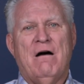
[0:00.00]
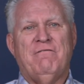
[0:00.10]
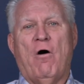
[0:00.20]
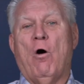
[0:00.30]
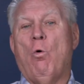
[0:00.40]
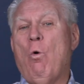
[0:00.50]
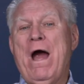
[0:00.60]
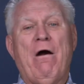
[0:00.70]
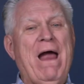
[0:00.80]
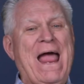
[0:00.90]
For
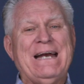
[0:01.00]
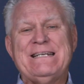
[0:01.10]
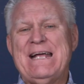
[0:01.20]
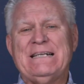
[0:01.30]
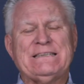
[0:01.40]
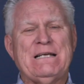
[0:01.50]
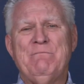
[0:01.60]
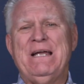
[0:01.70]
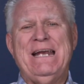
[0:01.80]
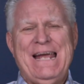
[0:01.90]
where a
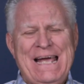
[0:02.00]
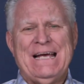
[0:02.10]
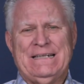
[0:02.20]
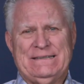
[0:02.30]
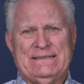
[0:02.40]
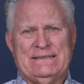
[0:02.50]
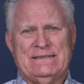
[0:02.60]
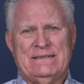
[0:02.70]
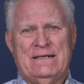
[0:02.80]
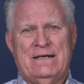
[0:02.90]
testament is,